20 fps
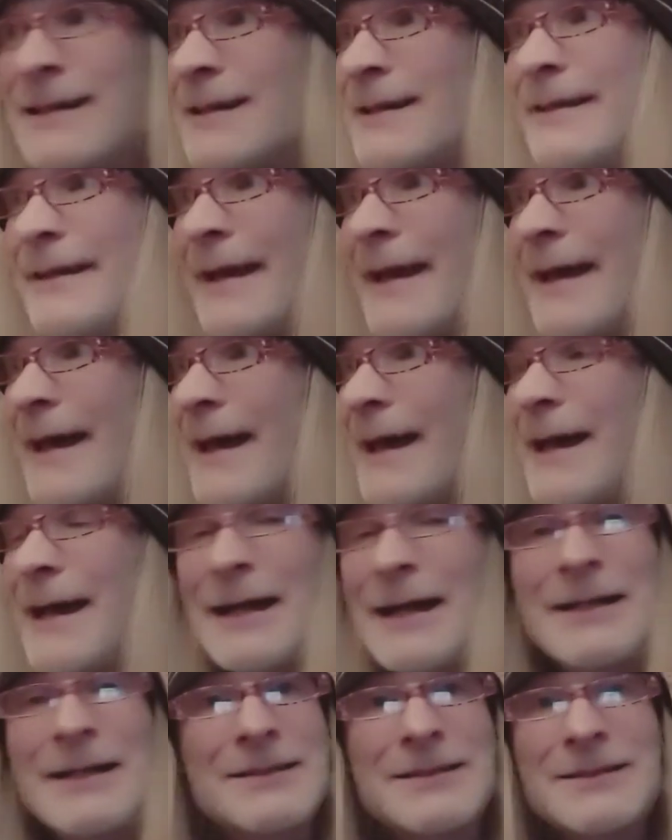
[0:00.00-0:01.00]
Yeah.
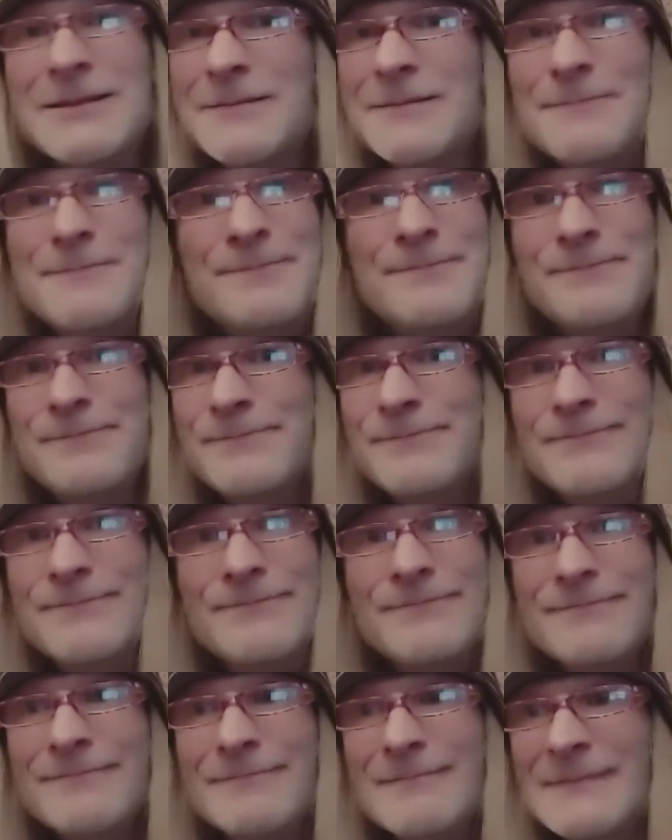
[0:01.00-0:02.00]

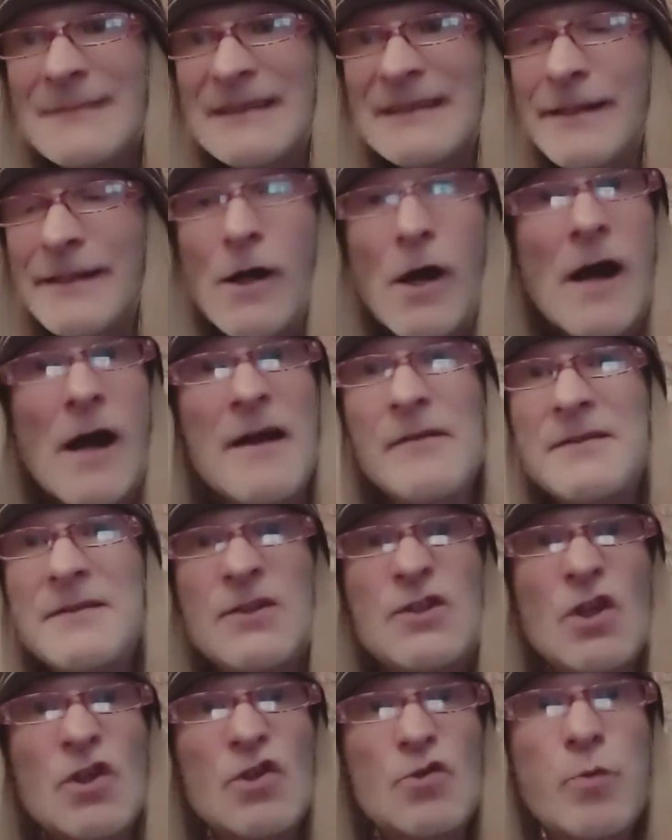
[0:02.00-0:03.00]
You know,
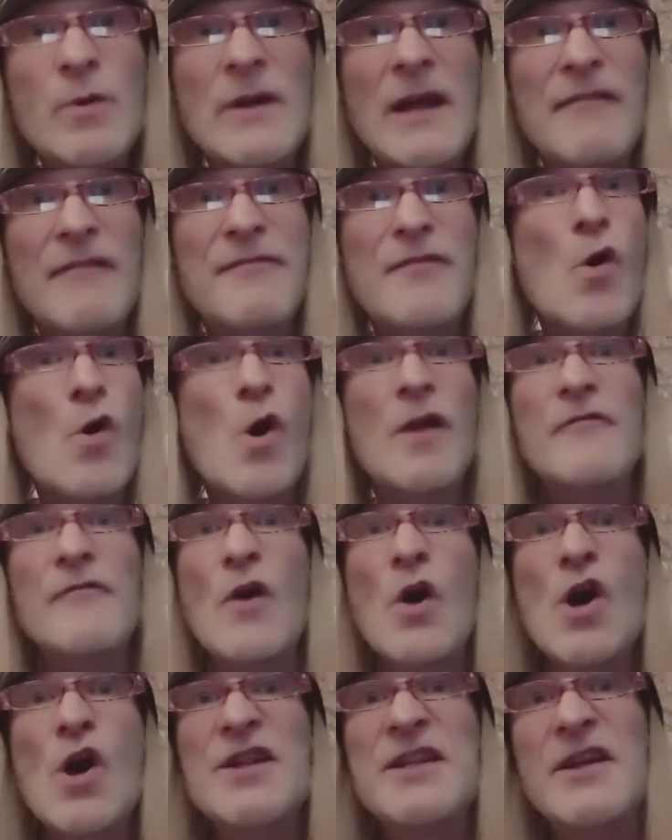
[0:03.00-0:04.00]
just when I thought I'd
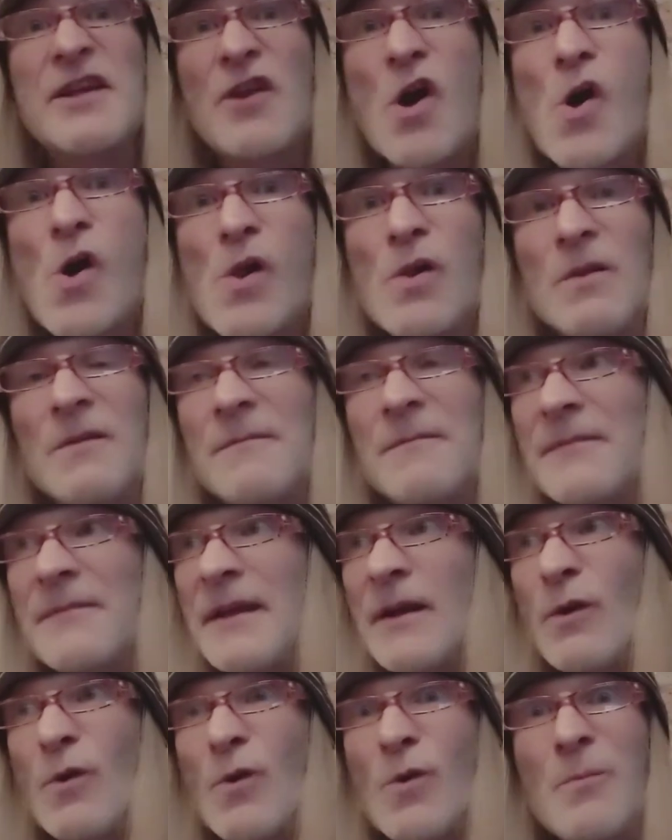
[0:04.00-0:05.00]
heard it all,
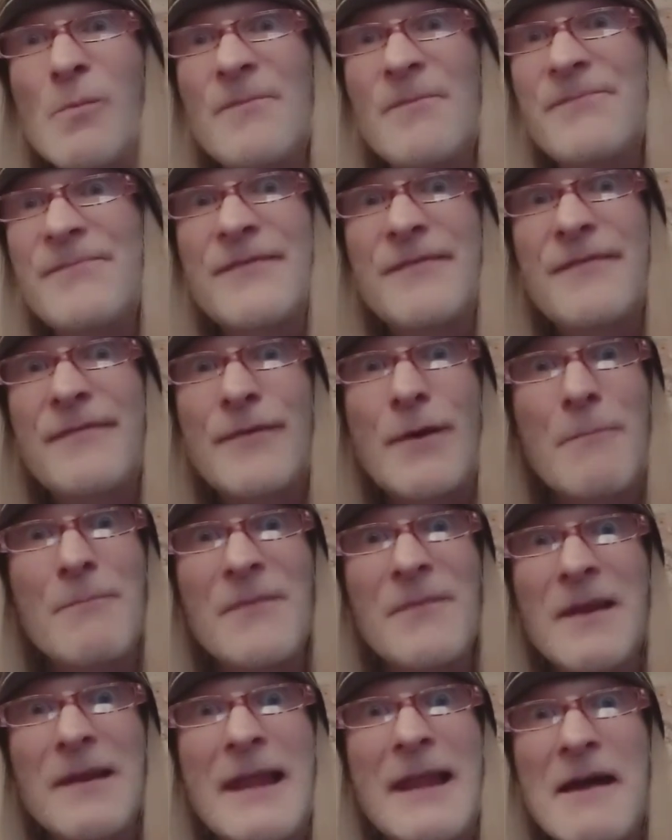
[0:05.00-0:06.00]
you know, from
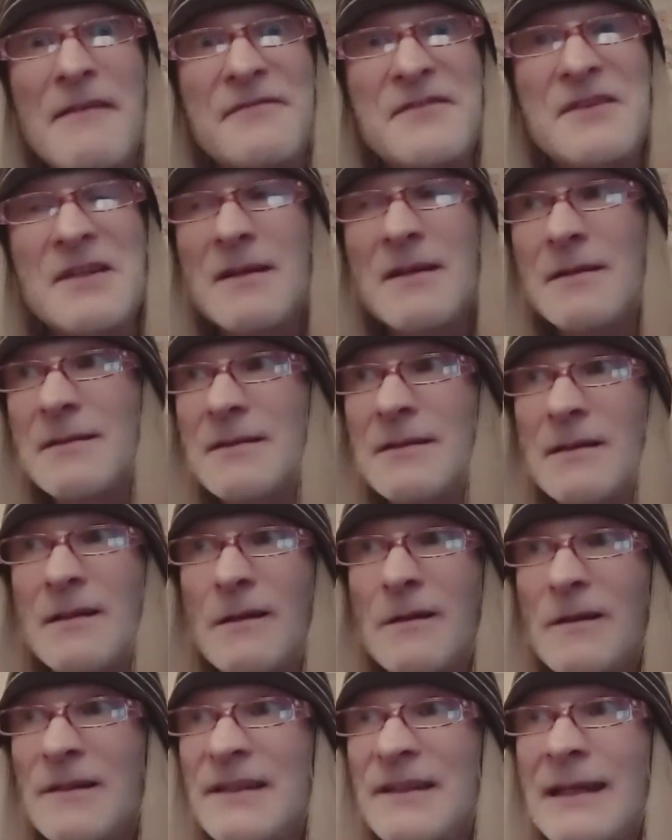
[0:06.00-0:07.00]
the left, you
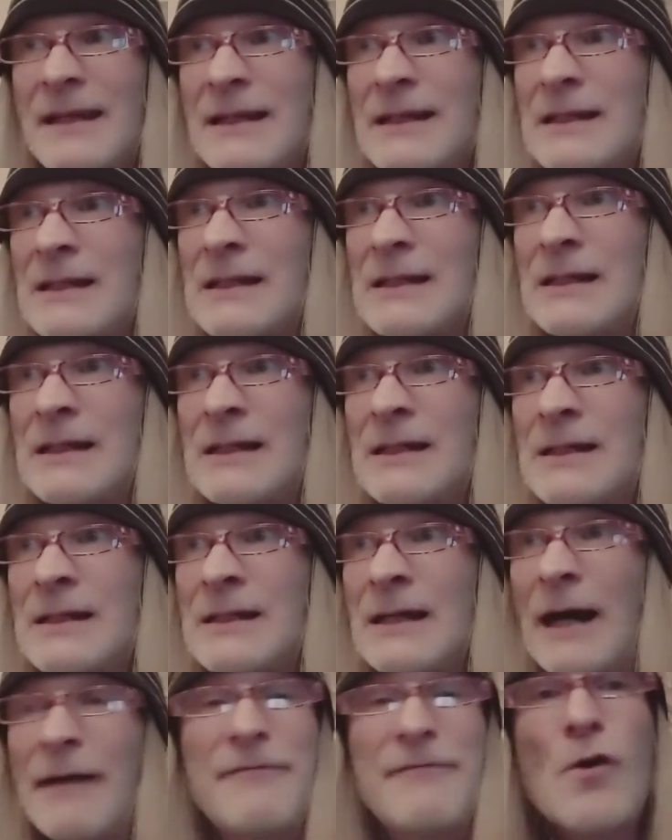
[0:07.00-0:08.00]
know,
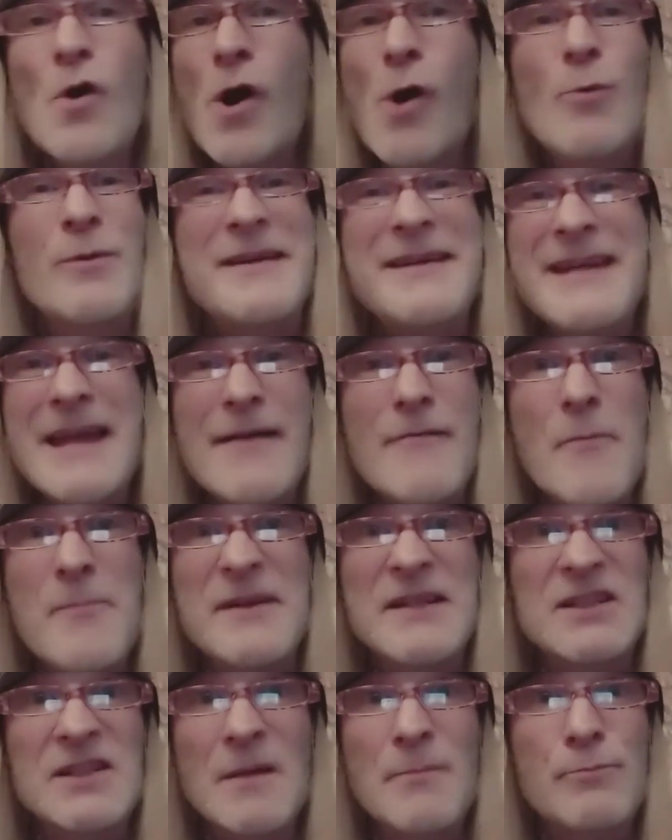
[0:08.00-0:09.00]
I thought I would never
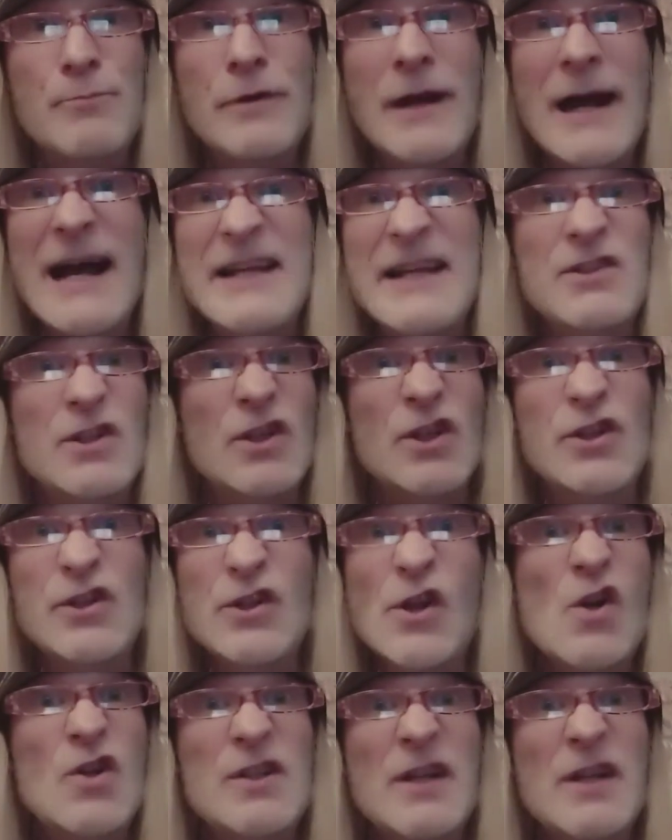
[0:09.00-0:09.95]
be surprised or shocked